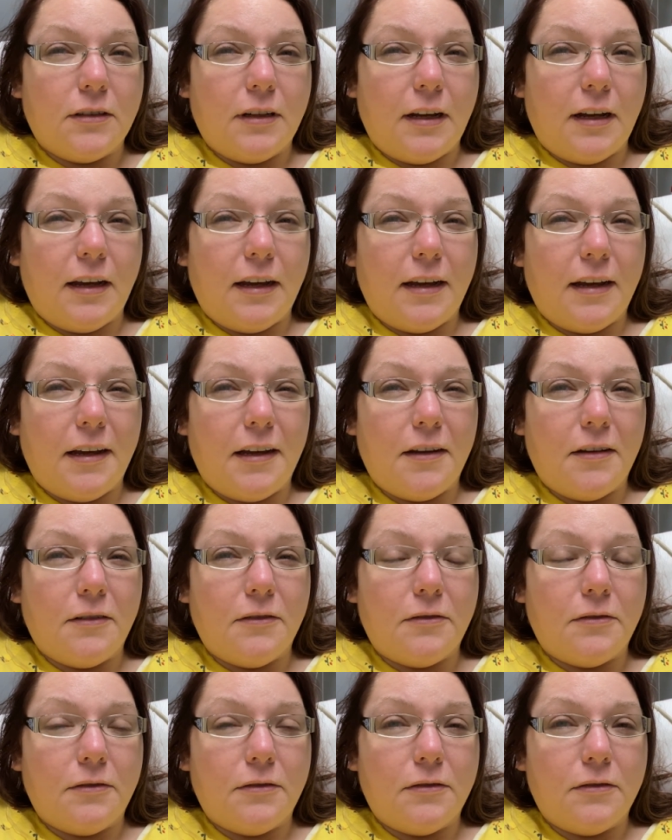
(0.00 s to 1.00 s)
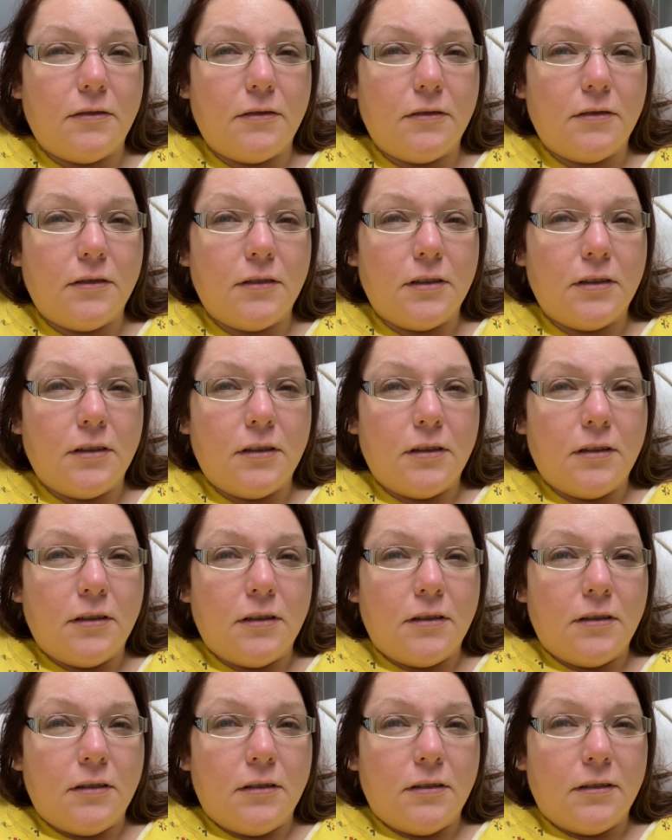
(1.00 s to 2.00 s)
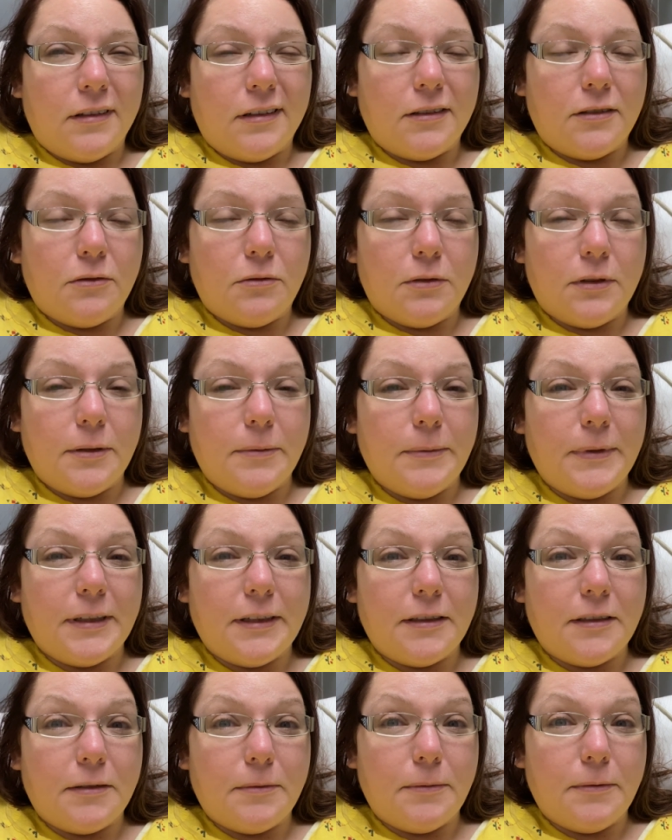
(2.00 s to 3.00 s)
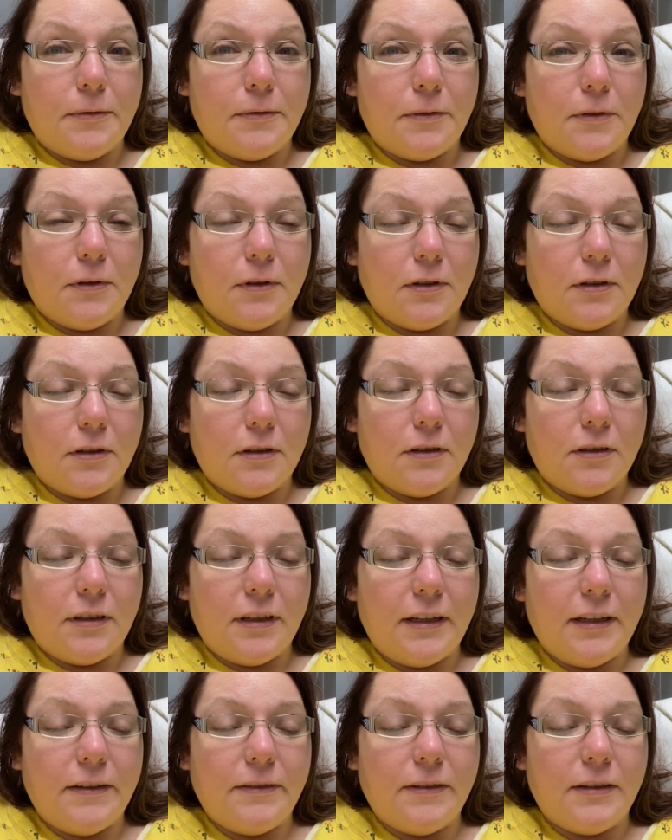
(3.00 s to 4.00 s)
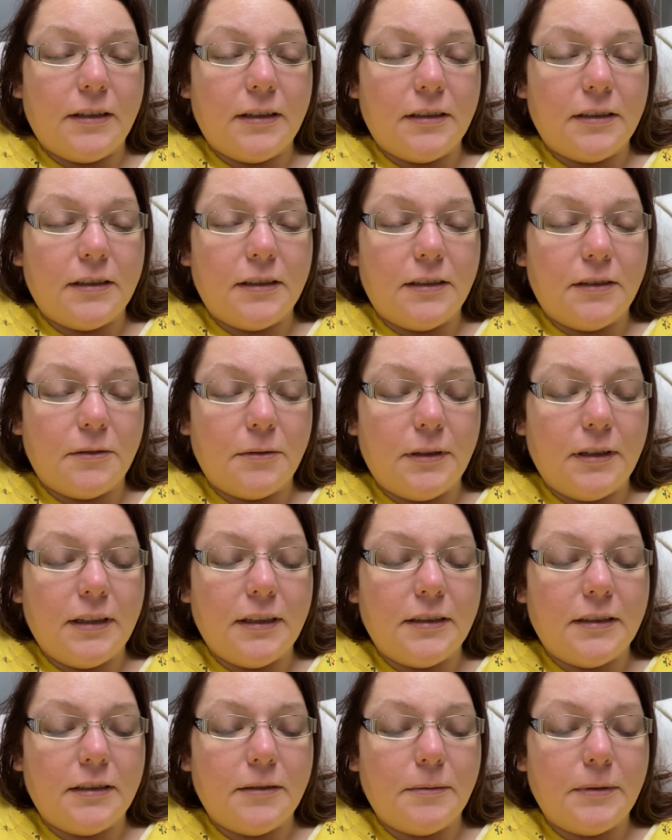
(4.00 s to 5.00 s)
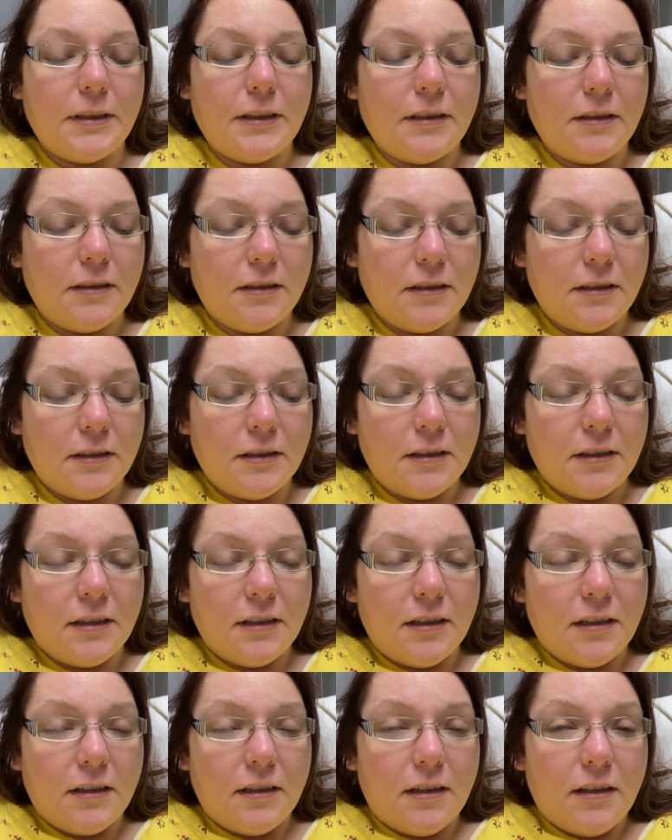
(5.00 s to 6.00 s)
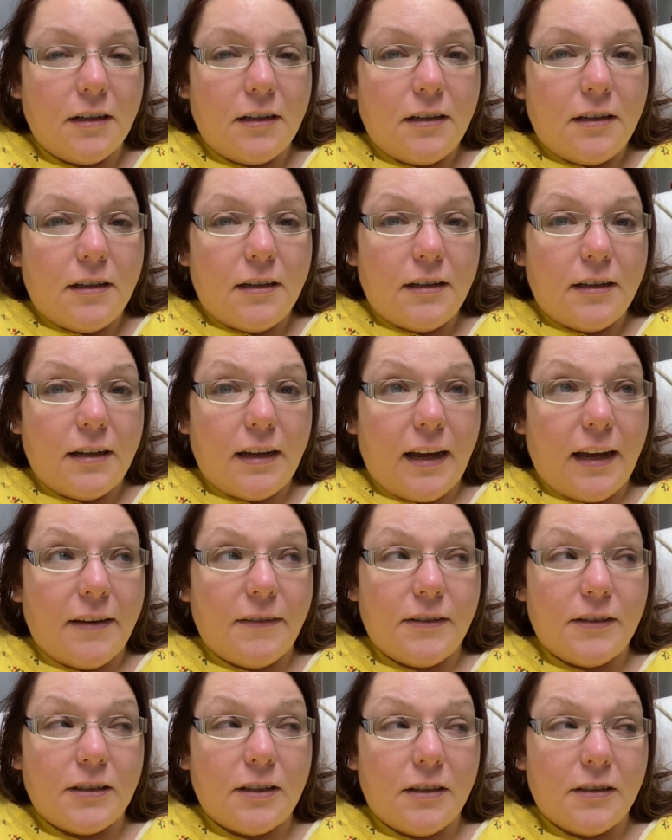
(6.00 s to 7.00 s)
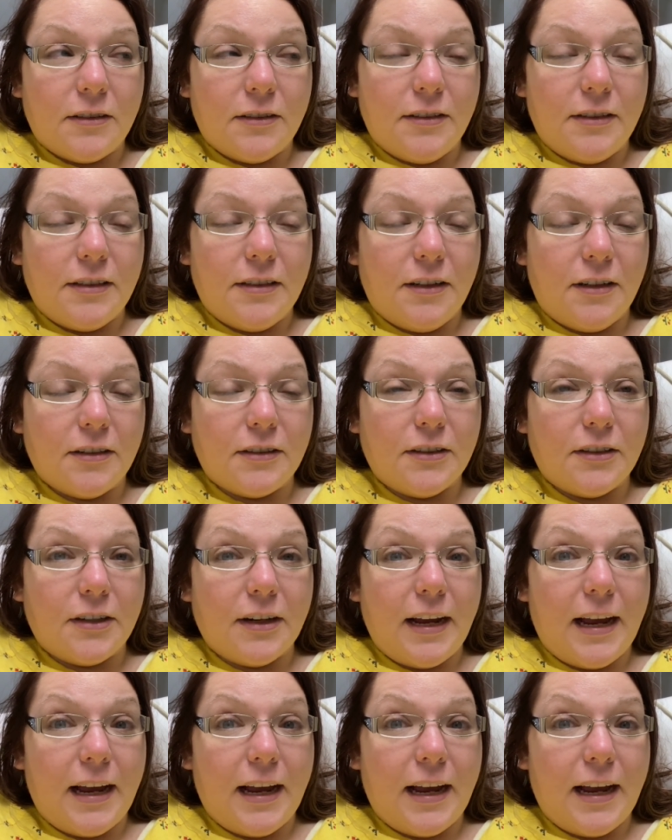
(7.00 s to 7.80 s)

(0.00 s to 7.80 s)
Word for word: I have like 20 minutes before they even consider releasing me. I haven't talked to the doctor